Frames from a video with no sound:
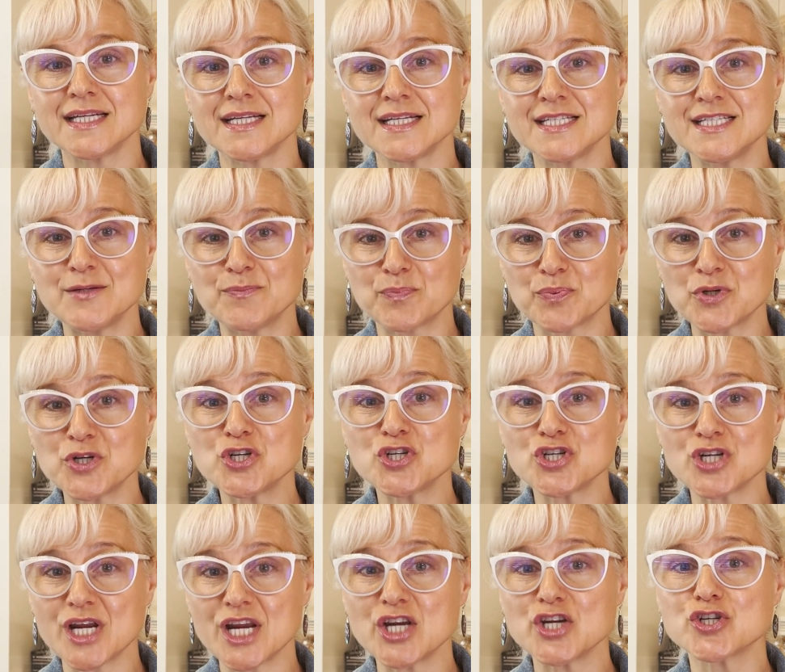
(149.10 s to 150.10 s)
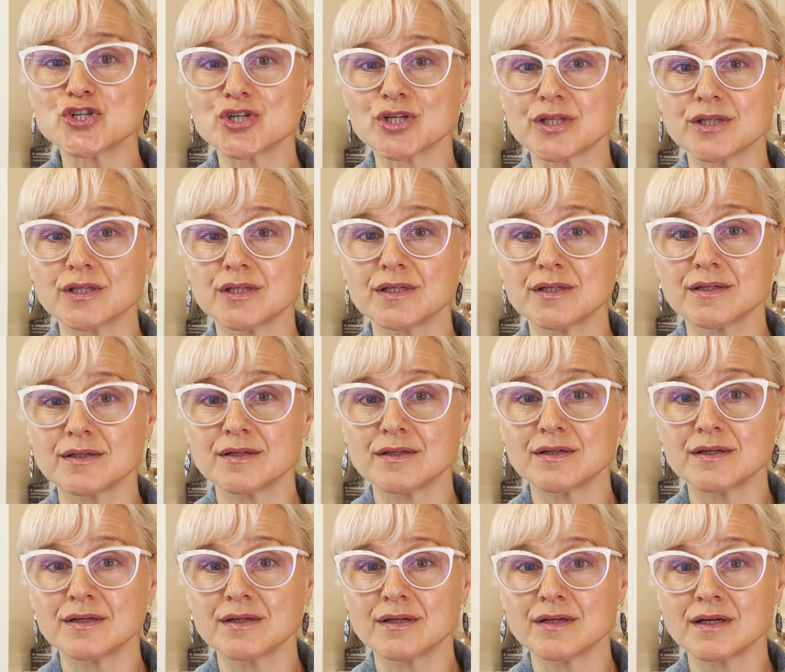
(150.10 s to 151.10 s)
depreciation
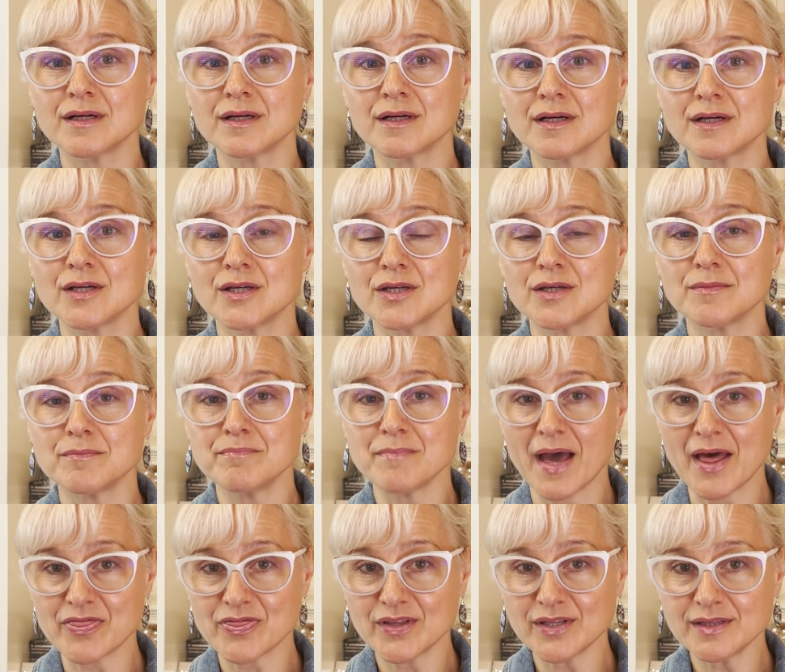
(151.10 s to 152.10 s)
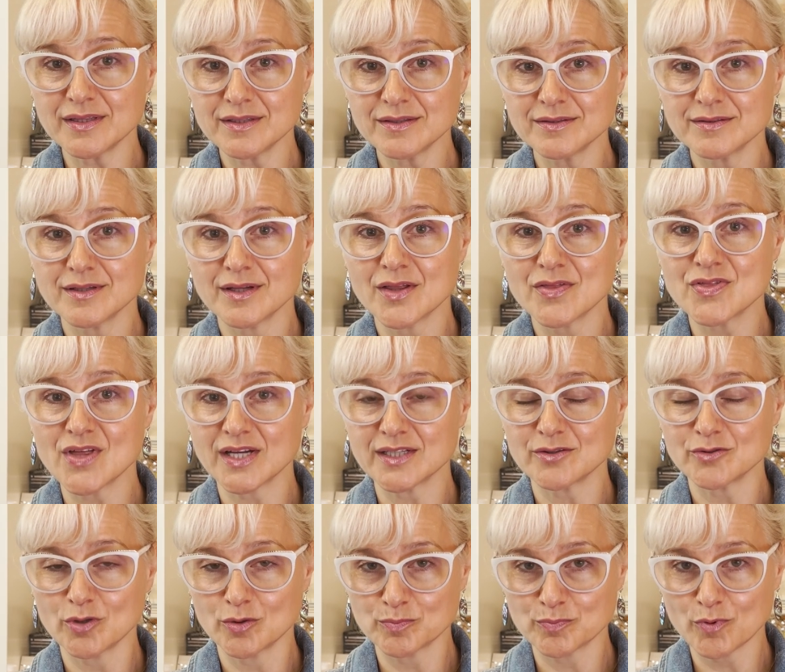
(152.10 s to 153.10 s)
method that
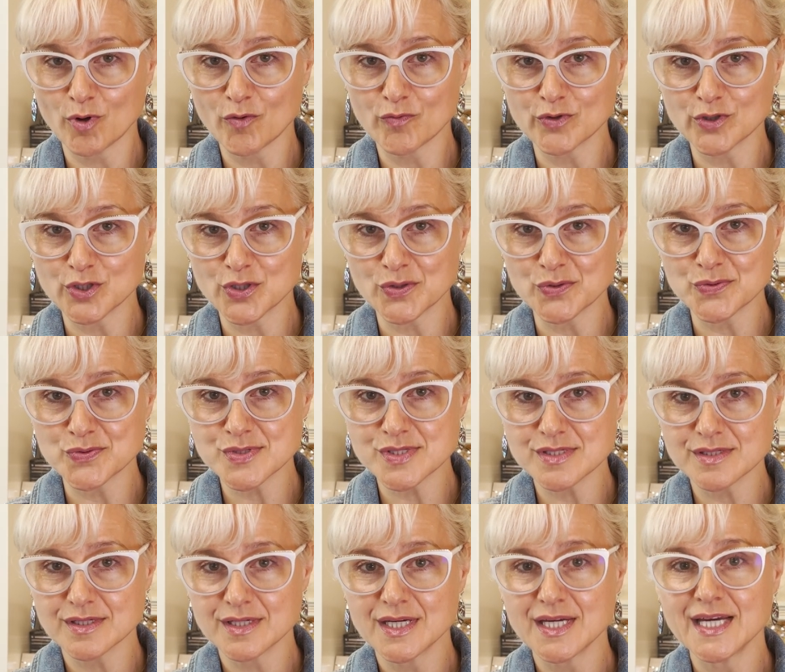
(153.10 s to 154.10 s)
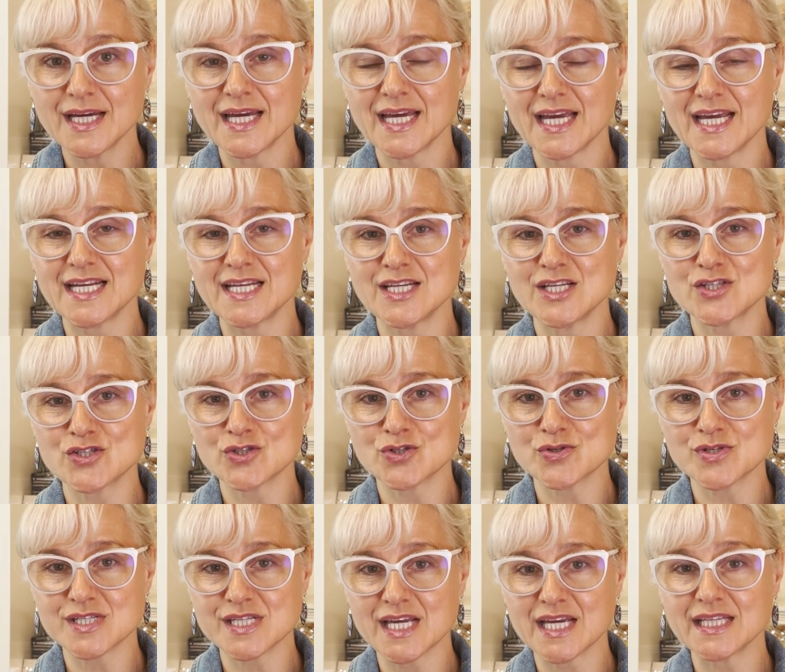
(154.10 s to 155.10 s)
nonprofit use. It needs to
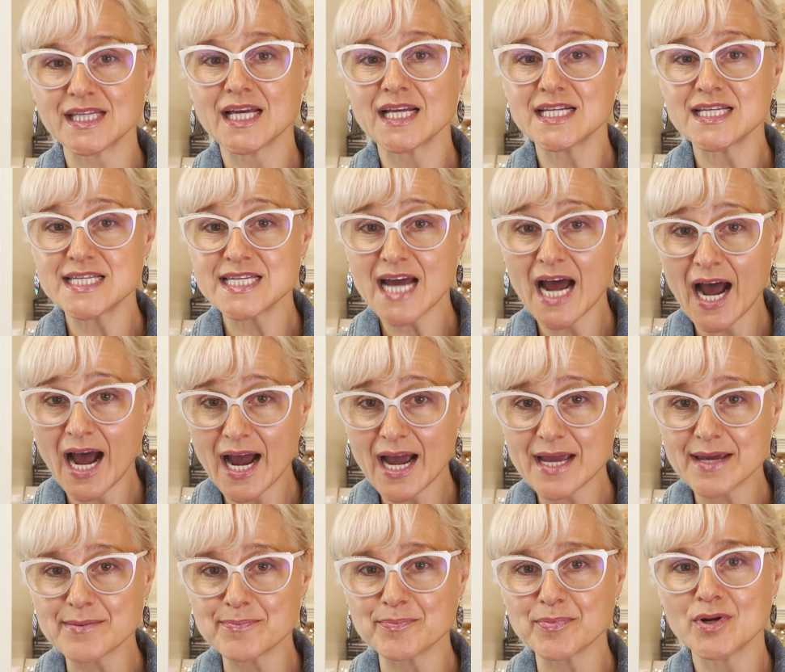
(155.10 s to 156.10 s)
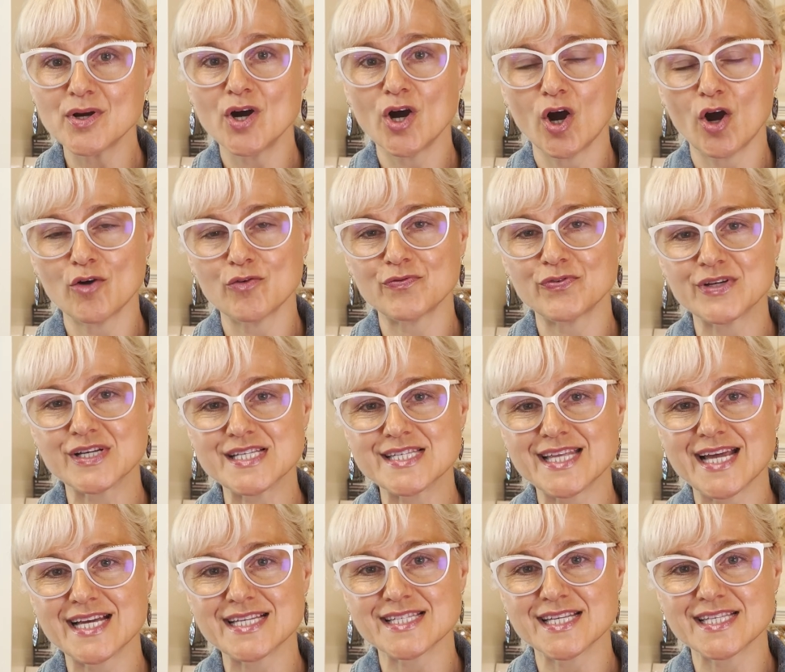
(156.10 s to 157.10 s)
state type of fixed
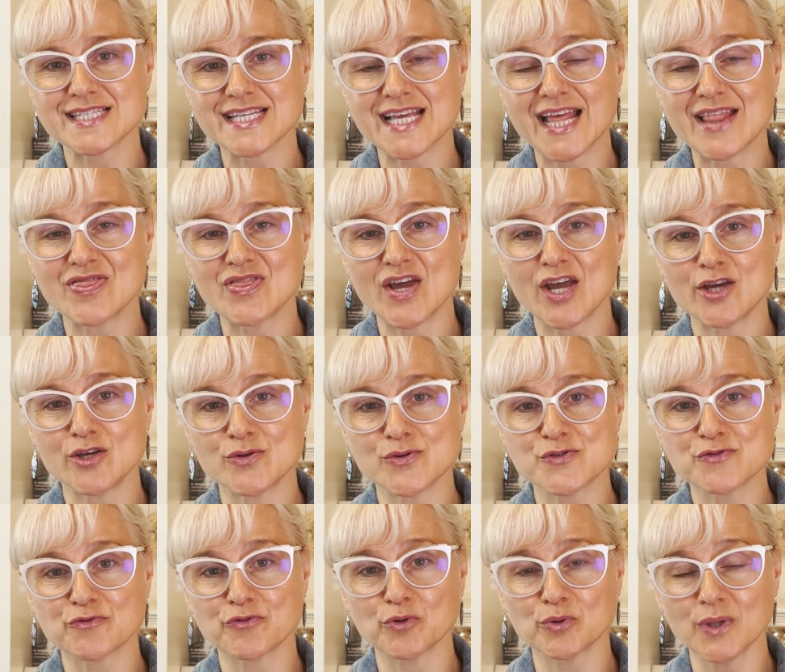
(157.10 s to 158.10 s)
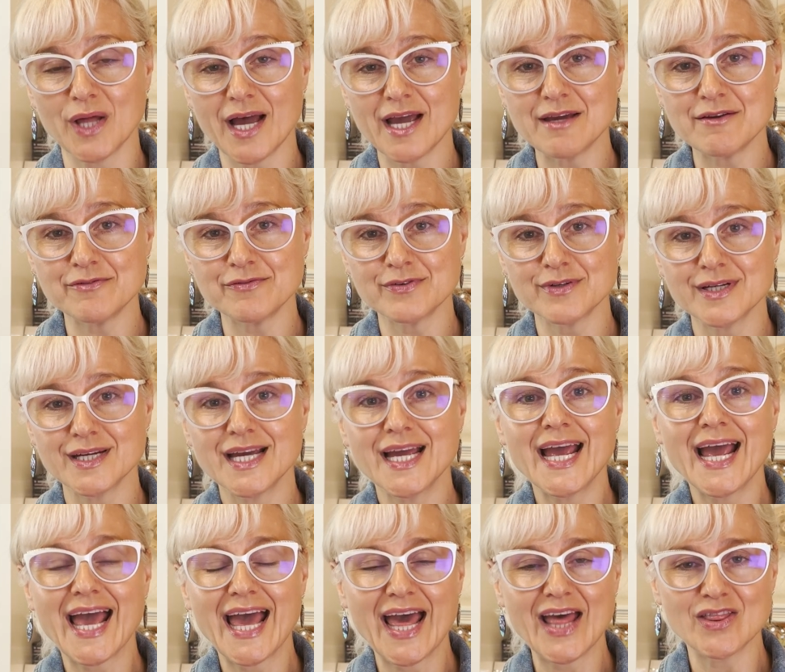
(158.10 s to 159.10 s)
assets and their useful life.
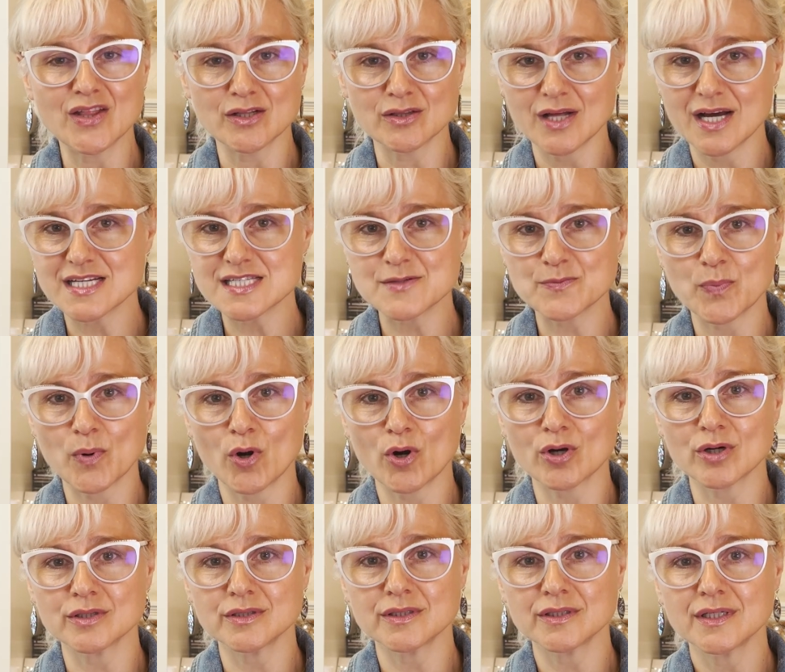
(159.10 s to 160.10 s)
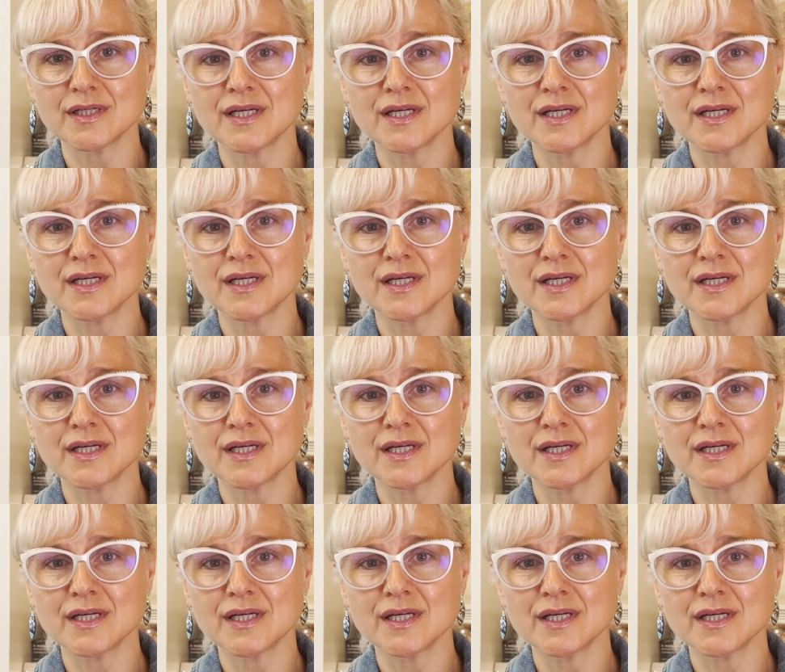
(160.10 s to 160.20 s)
And the last part,